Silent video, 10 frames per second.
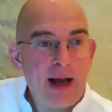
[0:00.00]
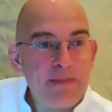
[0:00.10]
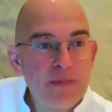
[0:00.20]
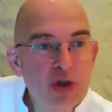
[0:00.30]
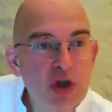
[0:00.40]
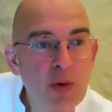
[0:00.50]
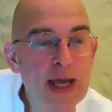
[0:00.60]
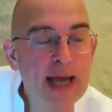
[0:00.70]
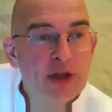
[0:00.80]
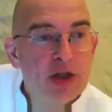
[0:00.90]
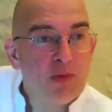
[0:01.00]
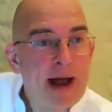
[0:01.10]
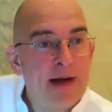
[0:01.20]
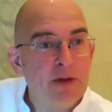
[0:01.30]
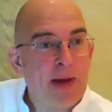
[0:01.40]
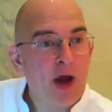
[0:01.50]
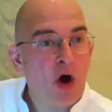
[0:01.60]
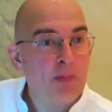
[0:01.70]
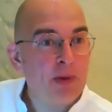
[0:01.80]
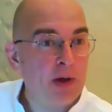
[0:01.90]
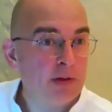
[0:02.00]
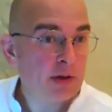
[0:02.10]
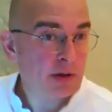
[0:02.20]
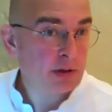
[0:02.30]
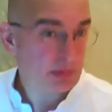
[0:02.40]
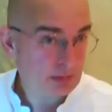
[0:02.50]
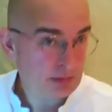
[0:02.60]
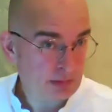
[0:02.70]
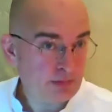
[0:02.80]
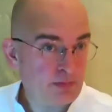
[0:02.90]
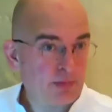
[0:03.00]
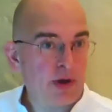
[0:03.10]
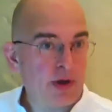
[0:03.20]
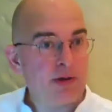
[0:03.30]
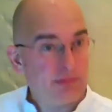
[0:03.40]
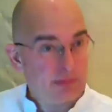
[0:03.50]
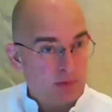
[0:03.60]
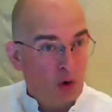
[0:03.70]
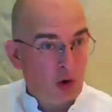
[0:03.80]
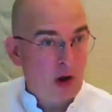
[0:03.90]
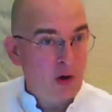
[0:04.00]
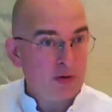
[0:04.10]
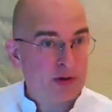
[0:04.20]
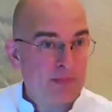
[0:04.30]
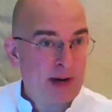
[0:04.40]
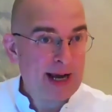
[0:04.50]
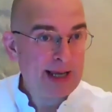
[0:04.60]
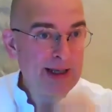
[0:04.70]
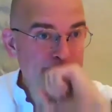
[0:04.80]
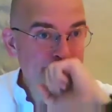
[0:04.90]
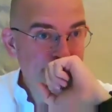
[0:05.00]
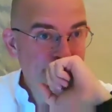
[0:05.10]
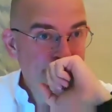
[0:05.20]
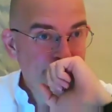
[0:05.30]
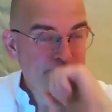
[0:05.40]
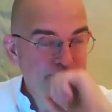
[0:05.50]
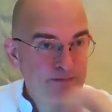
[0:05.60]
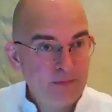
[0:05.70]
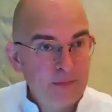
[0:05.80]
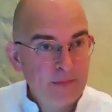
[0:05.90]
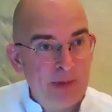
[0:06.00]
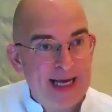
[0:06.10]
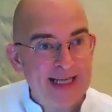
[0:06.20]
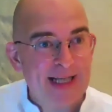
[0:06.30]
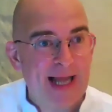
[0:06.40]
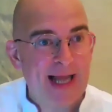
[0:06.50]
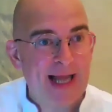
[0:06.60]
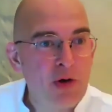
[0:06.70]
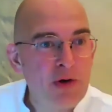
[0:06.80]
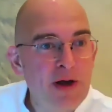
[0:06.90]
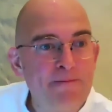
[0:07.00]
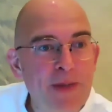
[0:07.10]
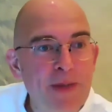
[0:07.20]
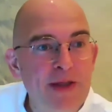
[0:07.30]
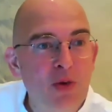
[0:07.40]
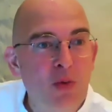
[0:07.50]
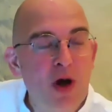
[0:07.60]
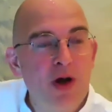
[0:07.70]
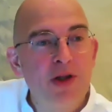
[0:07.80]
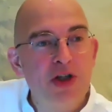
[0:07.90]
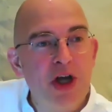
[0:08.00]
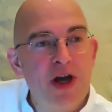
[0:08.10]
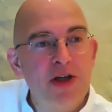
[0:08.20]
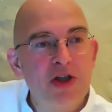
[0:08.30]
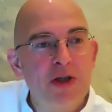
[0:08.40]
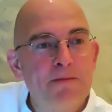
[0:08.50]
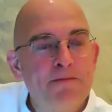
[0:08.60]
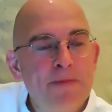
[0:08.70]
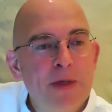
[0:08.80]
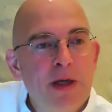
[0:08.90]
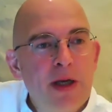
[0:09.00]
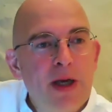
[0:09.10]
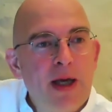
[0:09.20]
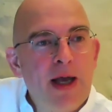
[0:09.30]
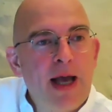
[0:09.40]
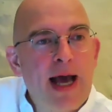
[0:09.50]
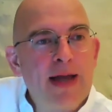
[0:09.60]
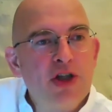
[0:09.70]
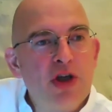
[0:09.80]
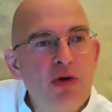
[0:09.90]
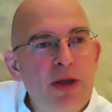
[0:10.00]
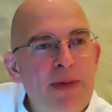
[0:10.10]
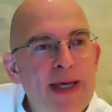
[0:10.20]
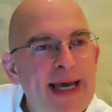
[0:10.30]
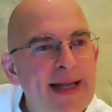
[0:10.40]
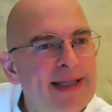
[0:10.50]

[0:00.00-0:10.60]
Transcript: So again, surrounded by opulence that all owned by the biggest landowner in the world, the church. And so you begin to